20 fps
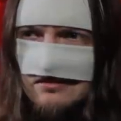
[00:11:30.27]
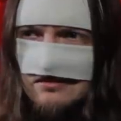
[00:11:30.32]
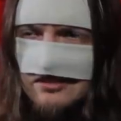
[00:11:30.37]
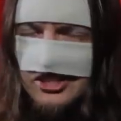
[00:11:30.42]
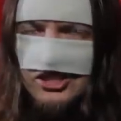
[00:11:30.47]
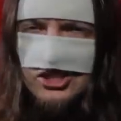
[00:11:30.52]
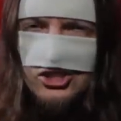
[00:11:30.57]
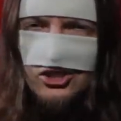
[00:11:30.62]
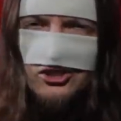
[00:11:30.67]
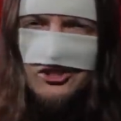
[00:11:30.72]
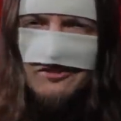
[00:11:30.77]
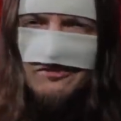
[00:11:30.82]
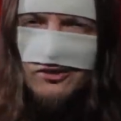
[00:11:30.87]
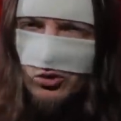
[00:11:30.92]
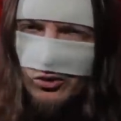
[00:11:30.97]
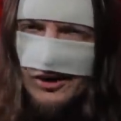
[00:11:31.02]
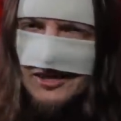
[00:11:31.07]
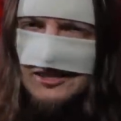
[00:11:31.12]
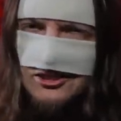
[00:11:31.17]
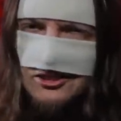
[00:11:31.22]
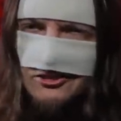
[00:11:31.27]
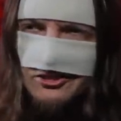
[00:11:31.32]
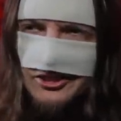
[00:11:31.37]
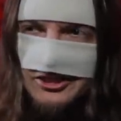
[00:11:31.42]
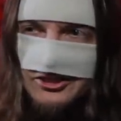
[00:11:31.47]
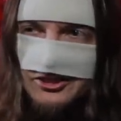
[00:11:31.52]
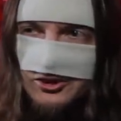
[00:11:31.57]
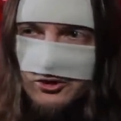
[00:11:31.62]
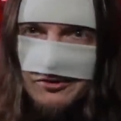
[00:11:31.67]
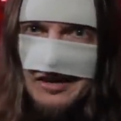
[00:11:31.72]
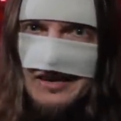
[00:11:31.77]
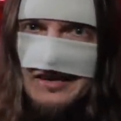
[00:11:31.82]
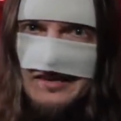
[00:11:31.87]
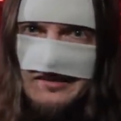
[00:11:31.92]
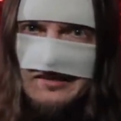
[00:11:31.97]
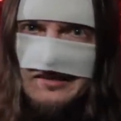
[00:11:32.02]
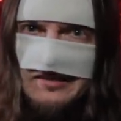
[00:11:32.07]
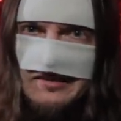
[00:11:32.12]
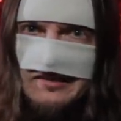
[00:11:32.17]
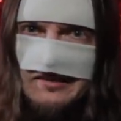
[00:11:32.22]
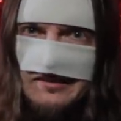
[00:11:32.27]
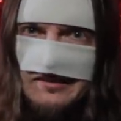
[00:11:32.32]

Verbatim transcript: He's heard of Craigslist, right?